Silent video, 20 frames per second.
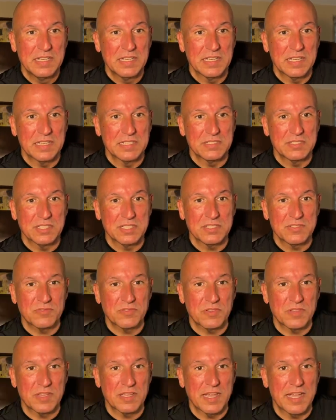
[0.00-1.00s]
And just
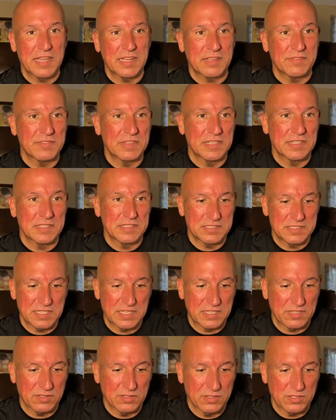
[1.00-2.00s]
for the heck of it, let's
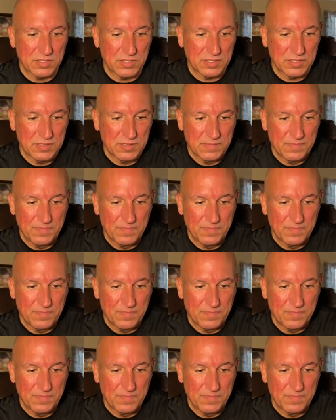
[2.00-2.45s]
take a look.